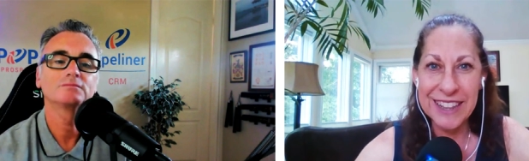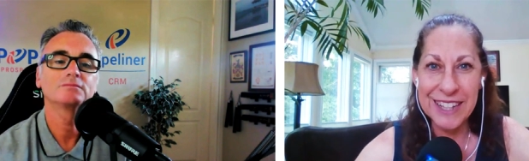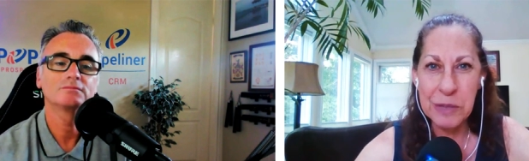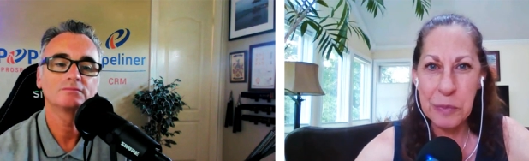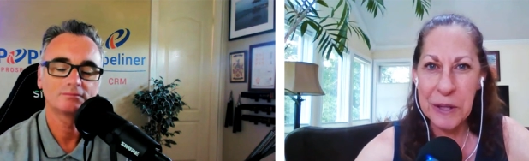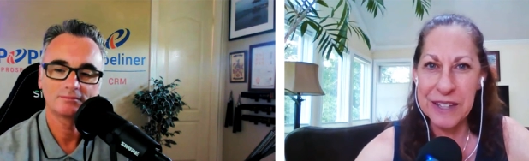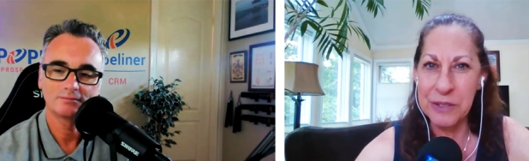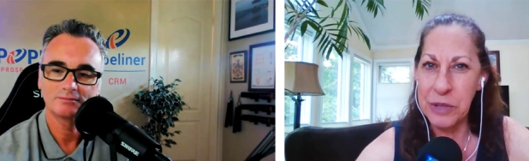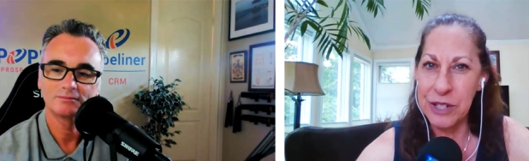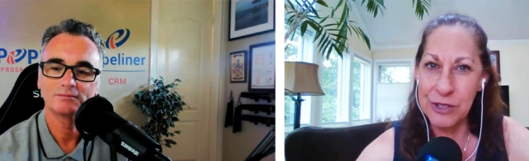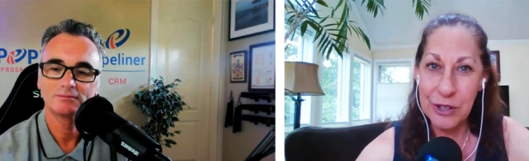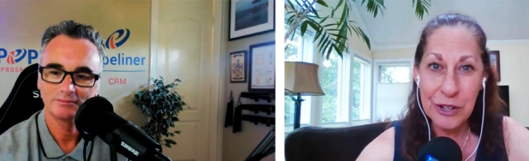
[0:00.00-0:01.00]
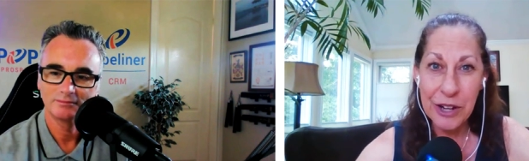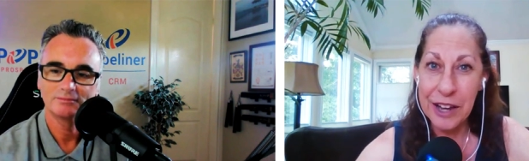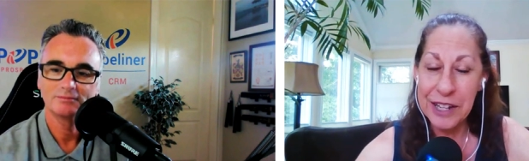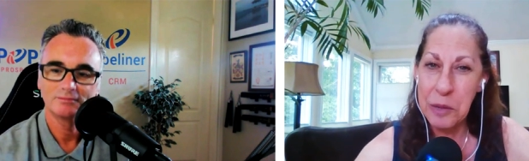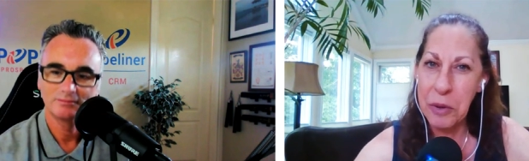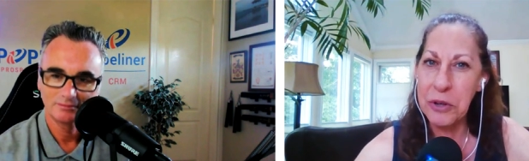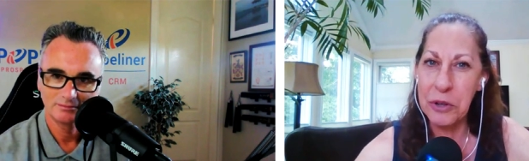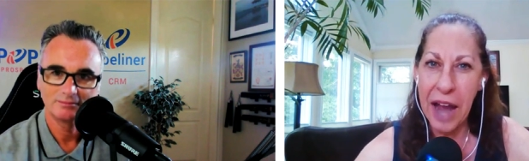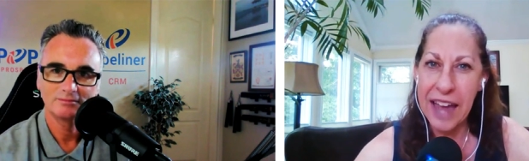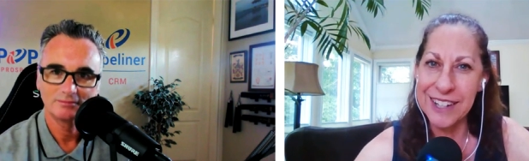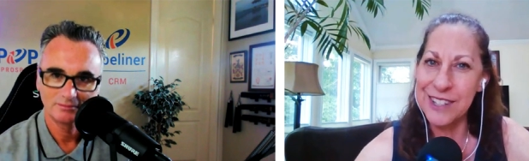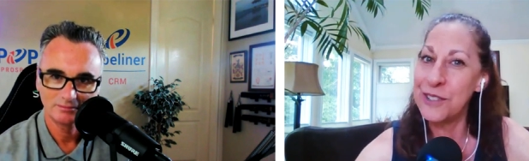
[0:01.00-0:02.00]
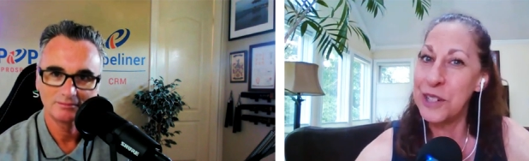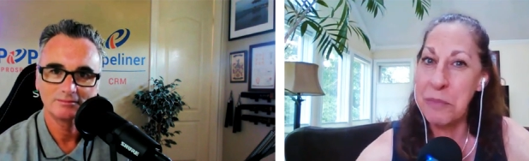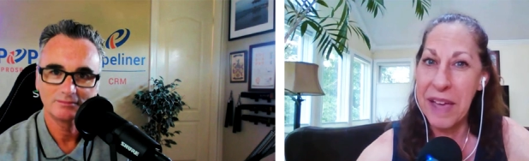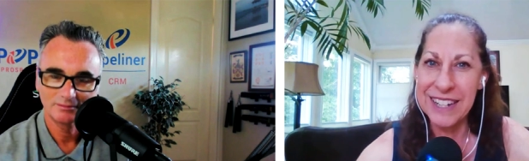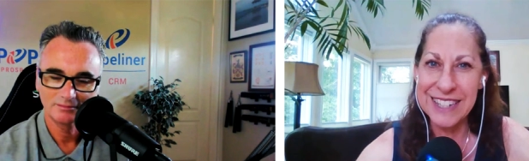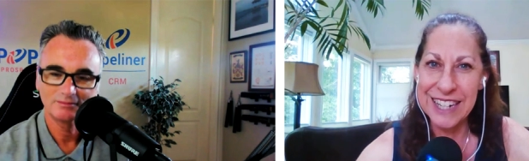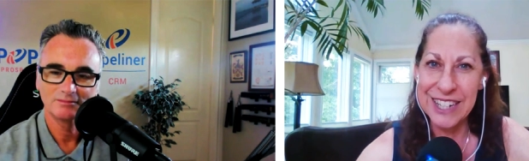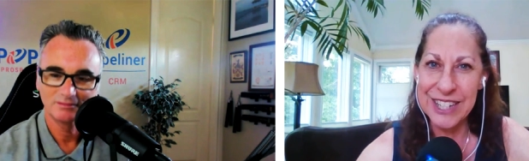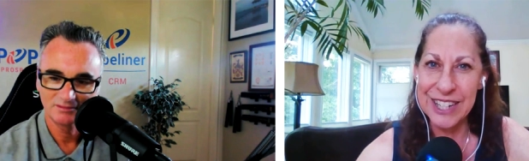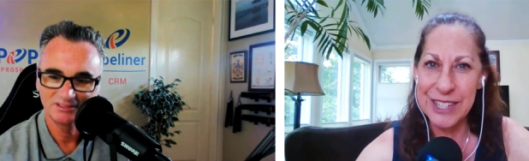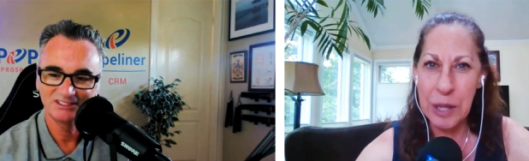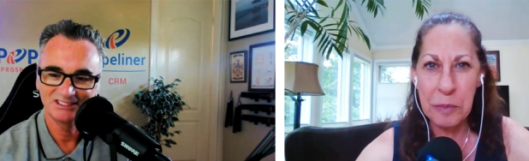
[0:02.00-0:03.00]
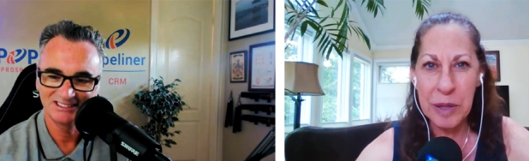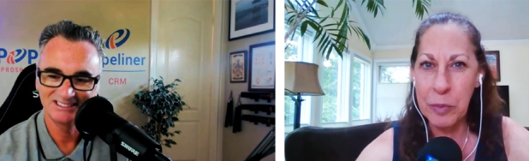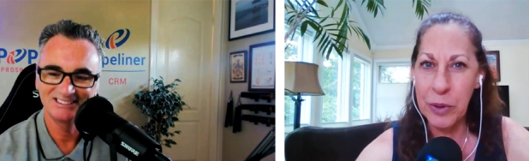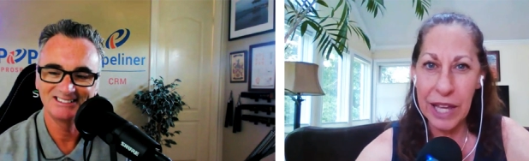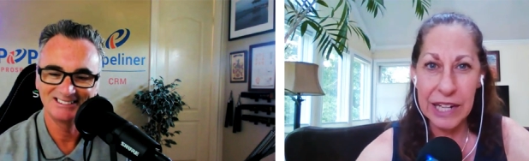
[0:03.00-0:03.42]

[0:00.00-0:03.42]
Speaker 1: this because when you start talking about gratitude and meditation some people mm-hmm.